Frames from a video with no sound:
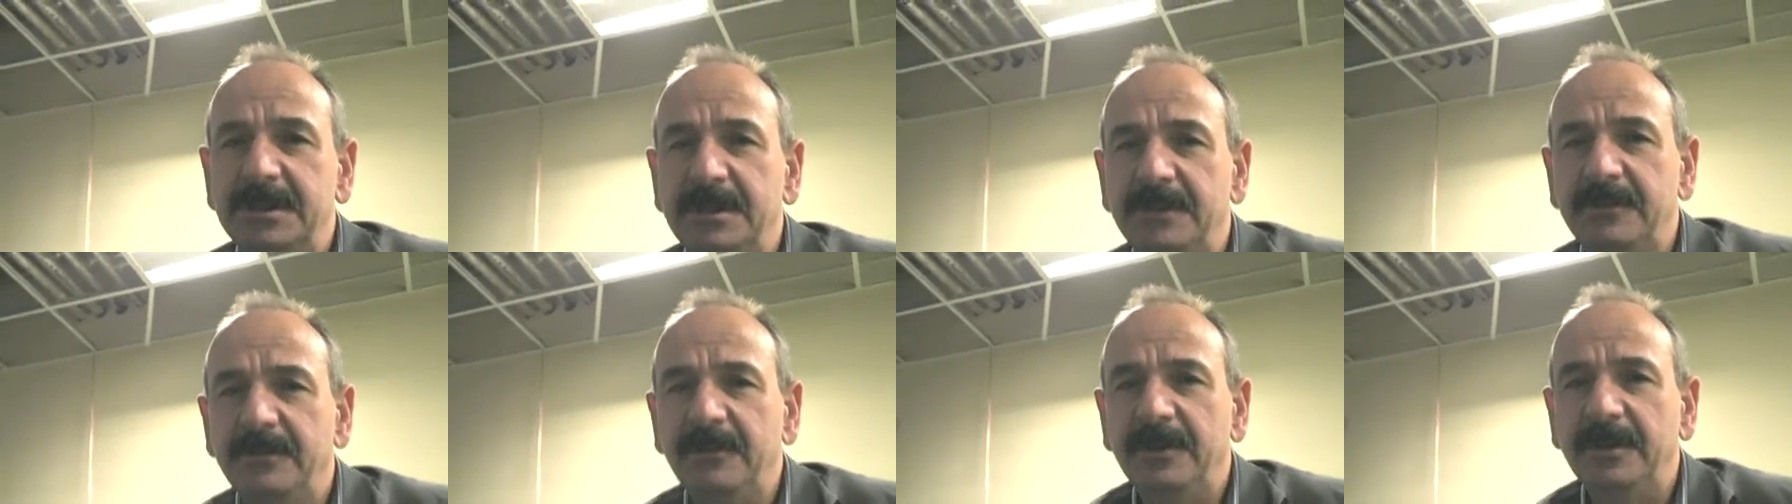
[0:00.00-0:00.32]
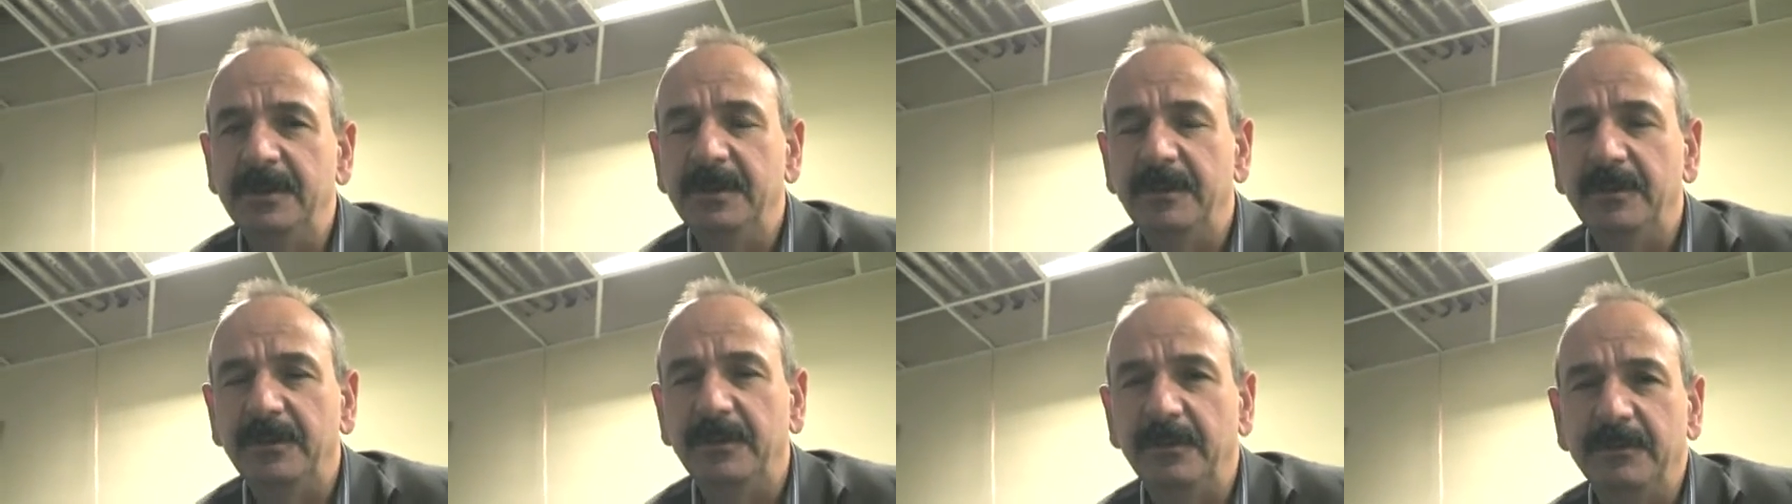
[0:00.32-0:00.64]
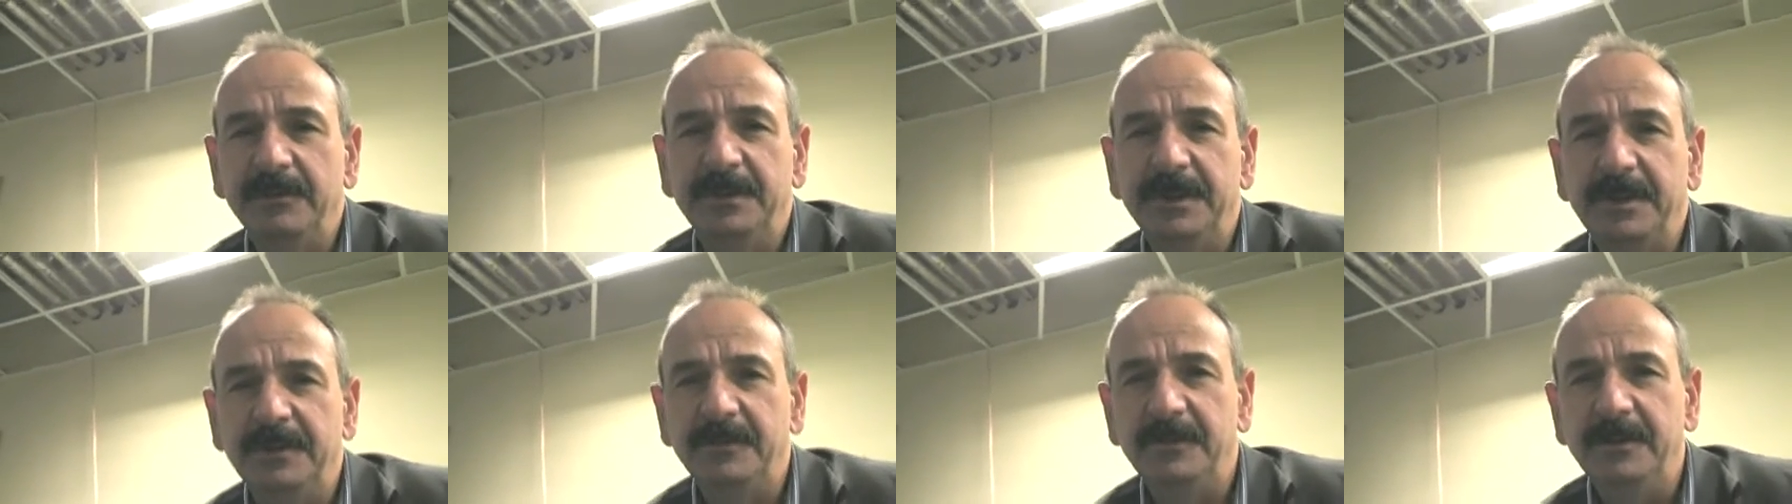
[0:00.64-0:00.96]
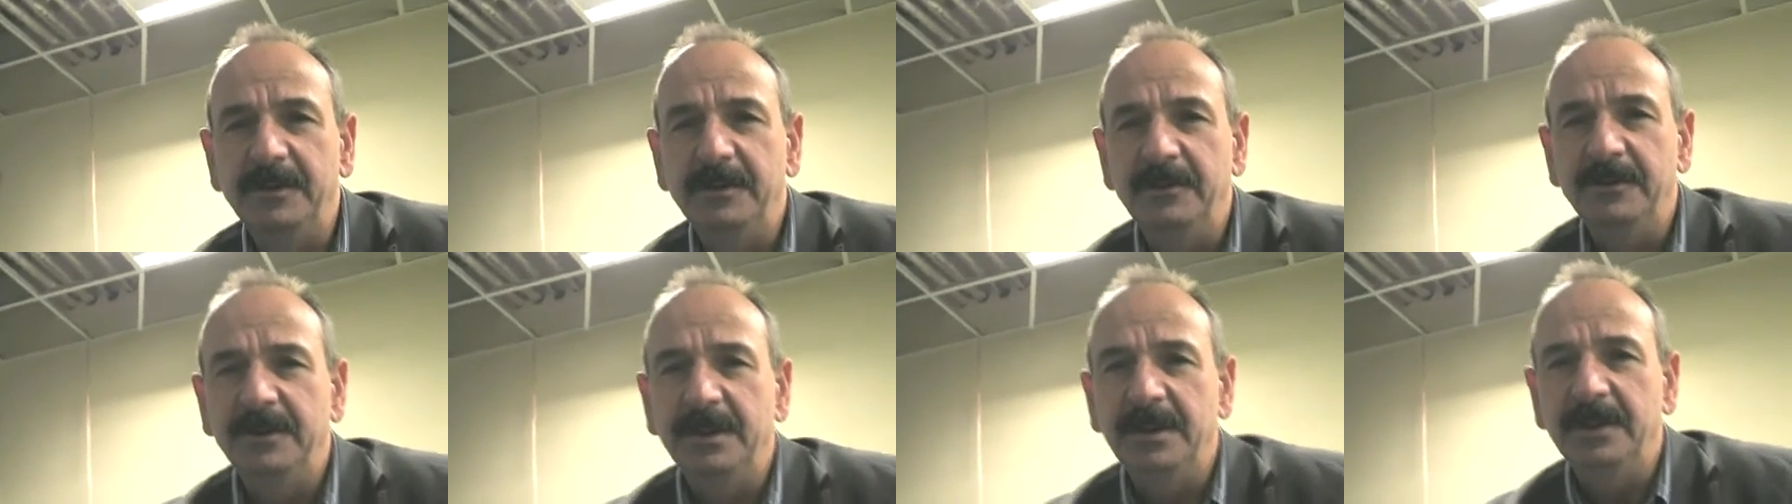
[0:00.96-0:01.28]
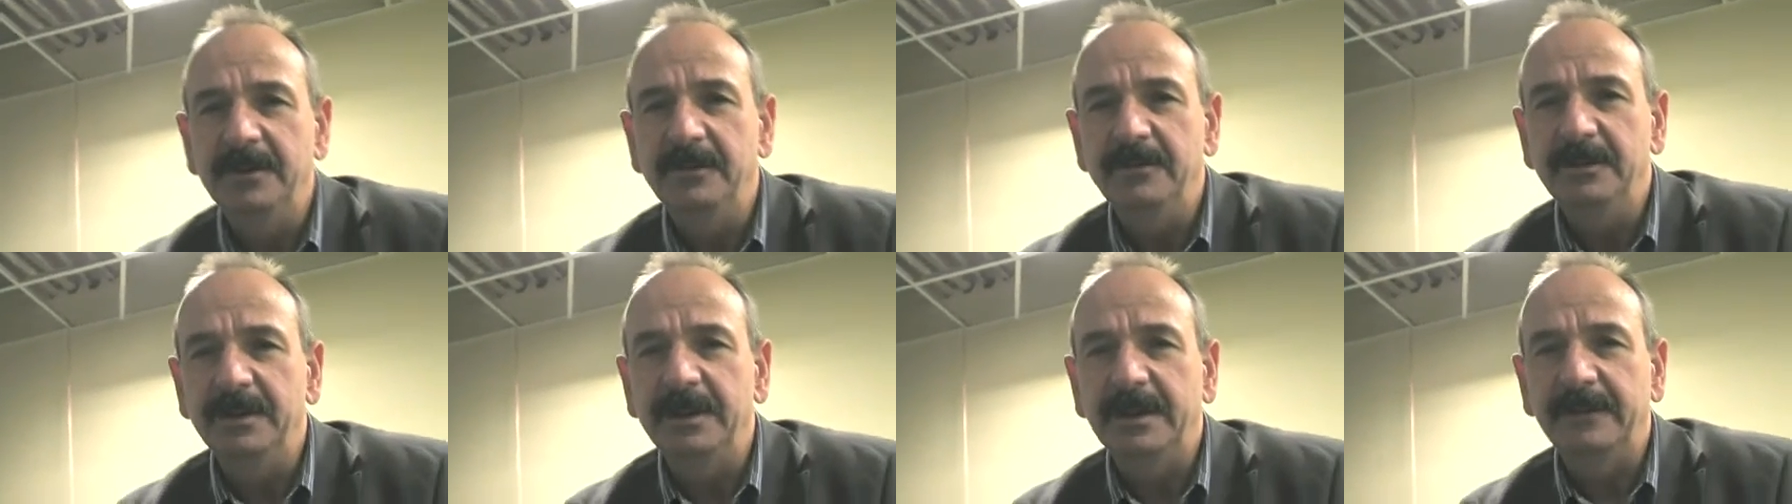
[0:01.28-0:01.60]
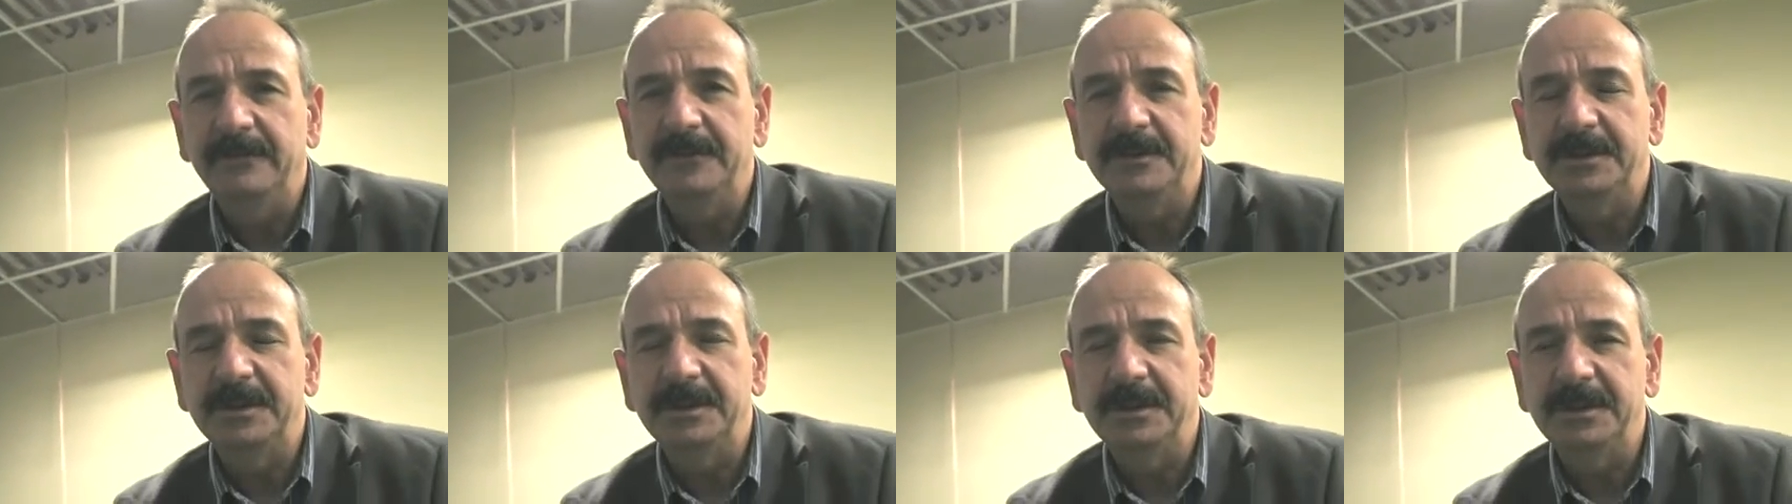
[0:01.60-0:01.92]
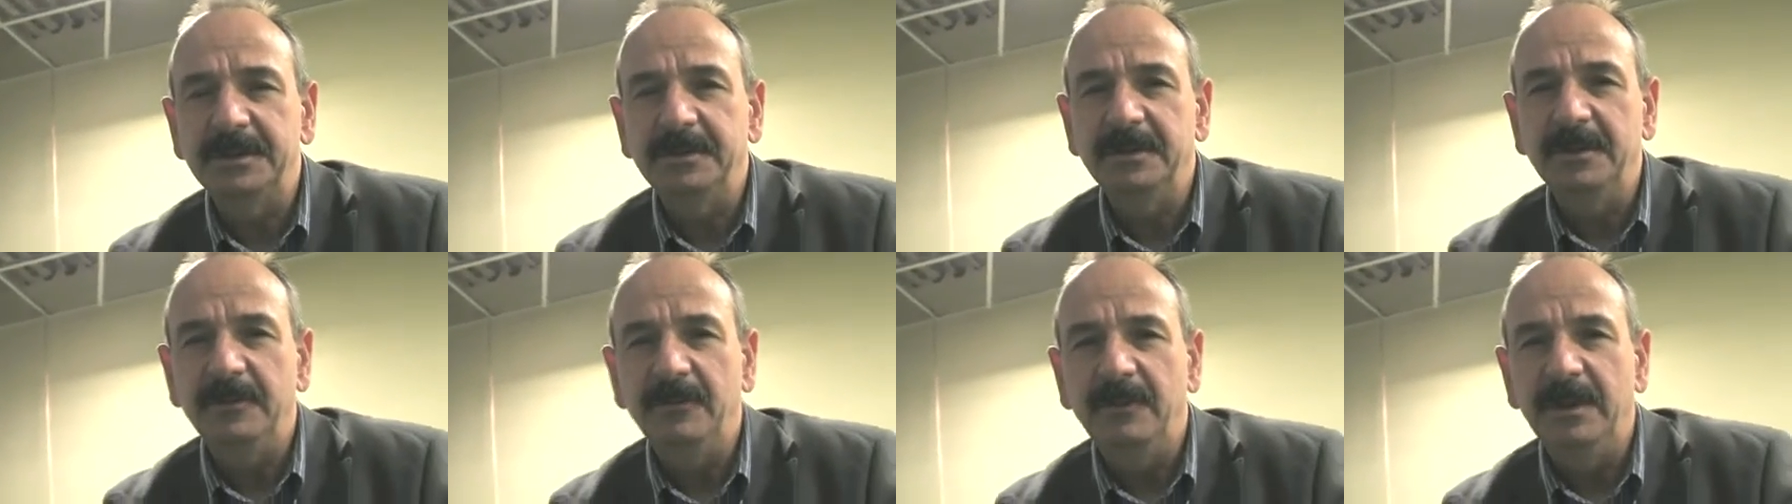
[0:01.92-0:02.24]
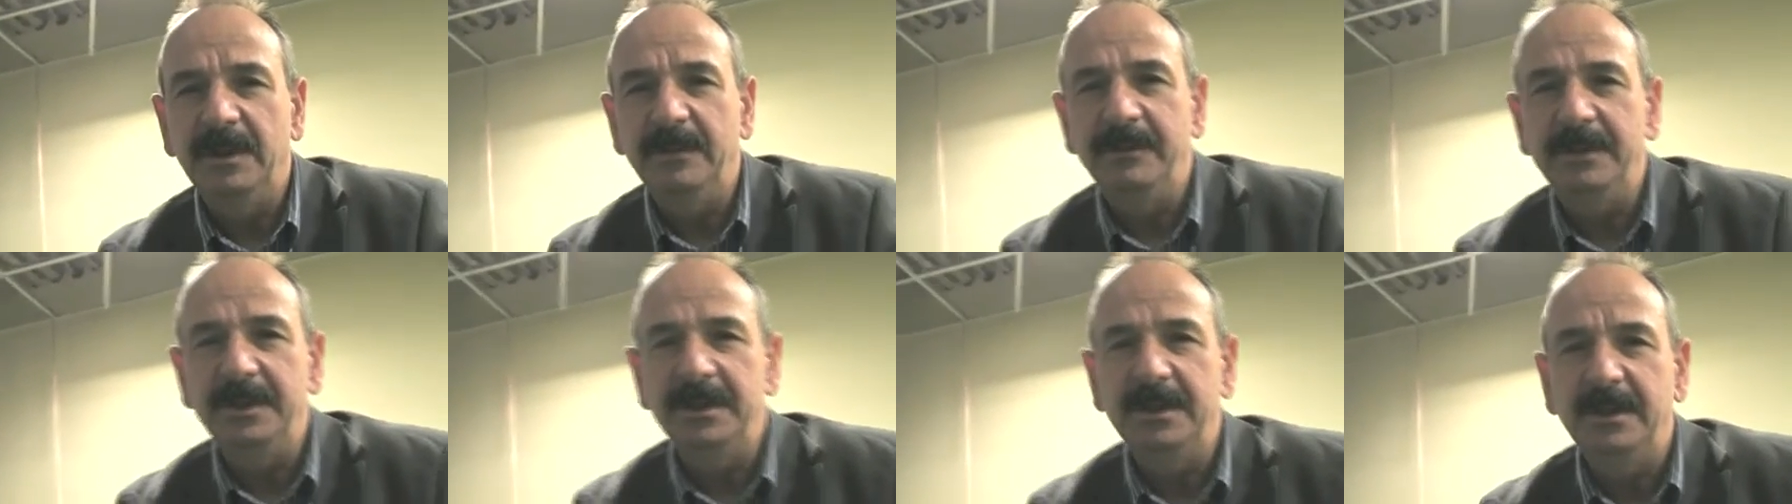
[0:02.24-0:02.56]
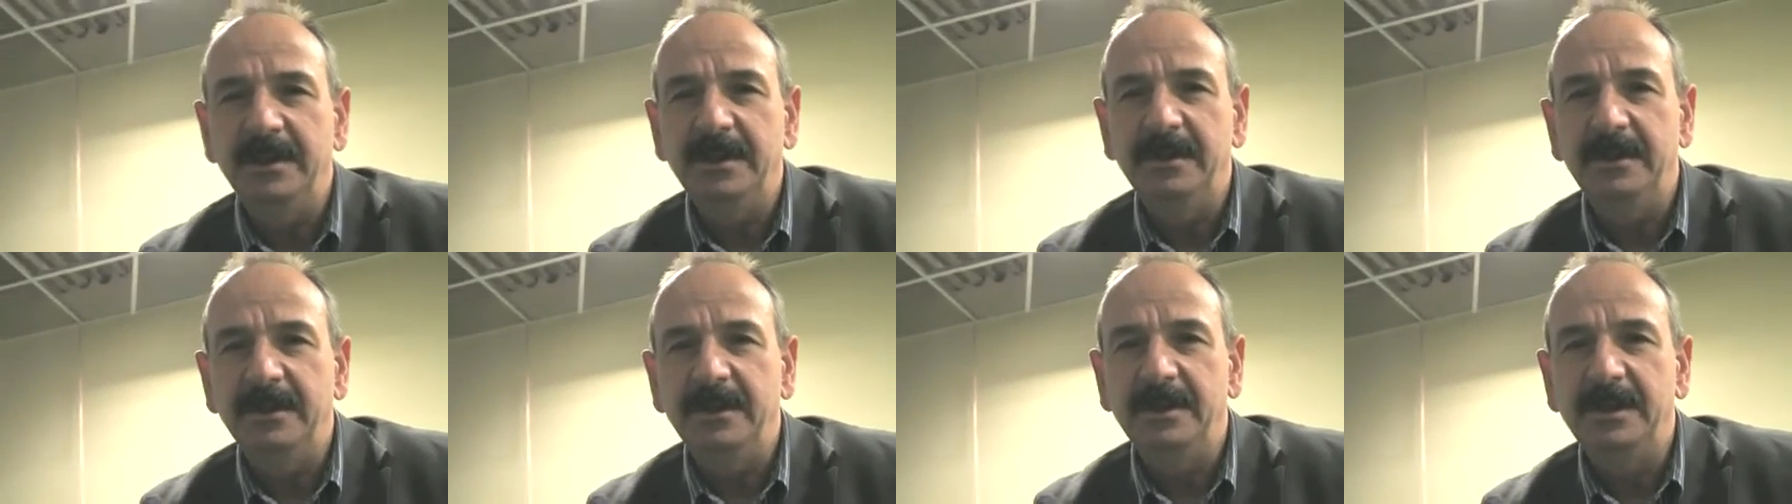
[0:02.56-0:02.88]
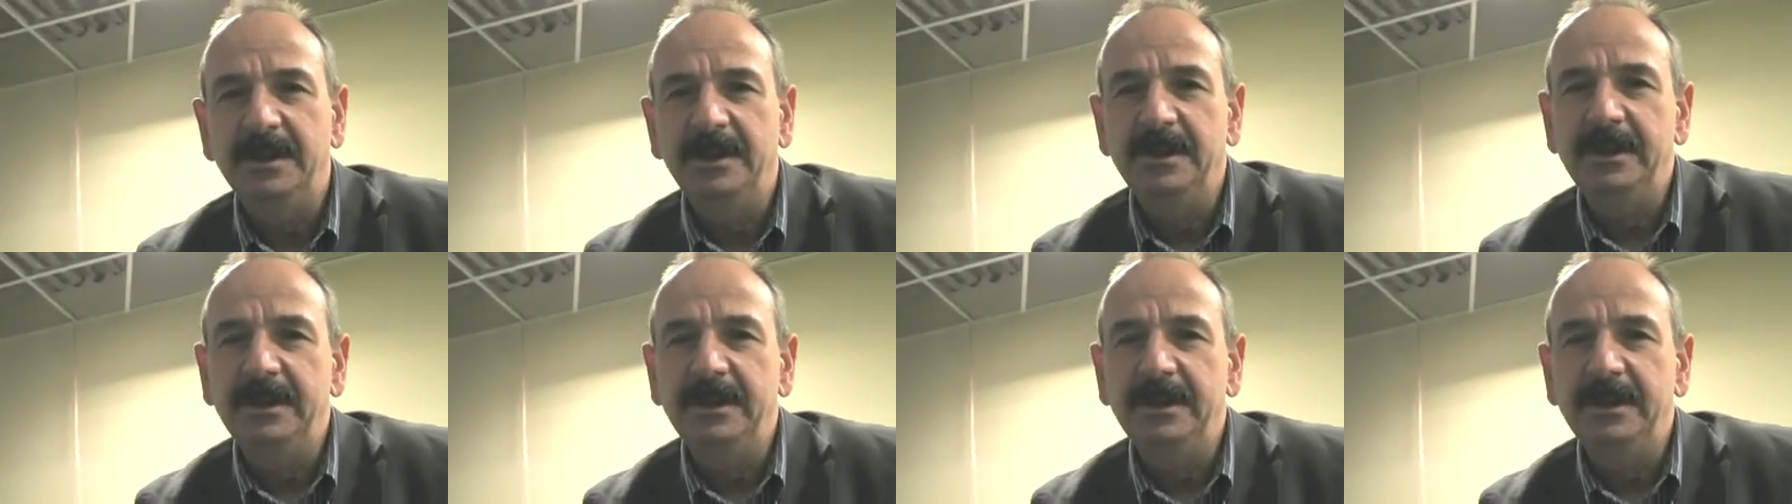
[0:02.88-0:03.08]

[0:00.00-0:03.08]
One of the problems, as we all know, with advertising on the web is either,